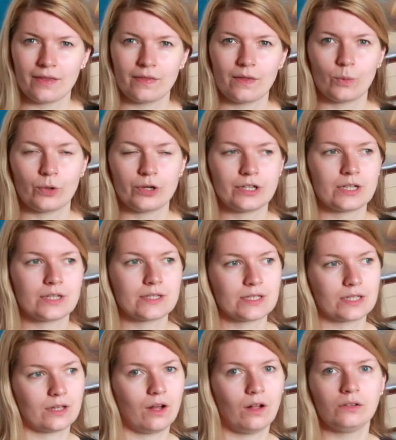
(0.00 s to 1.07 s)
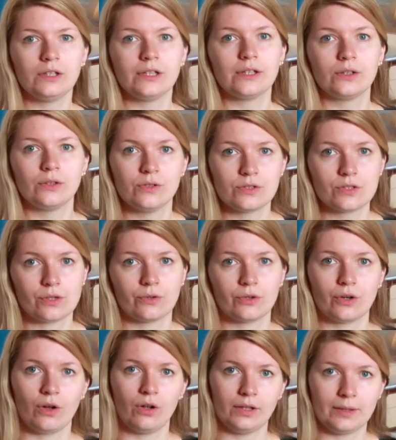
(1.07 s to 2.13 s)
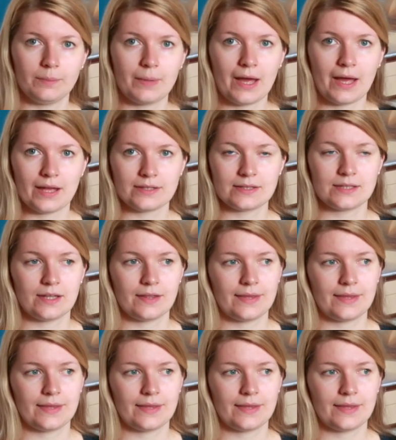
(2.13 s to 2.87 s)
They weren't only good or only bad.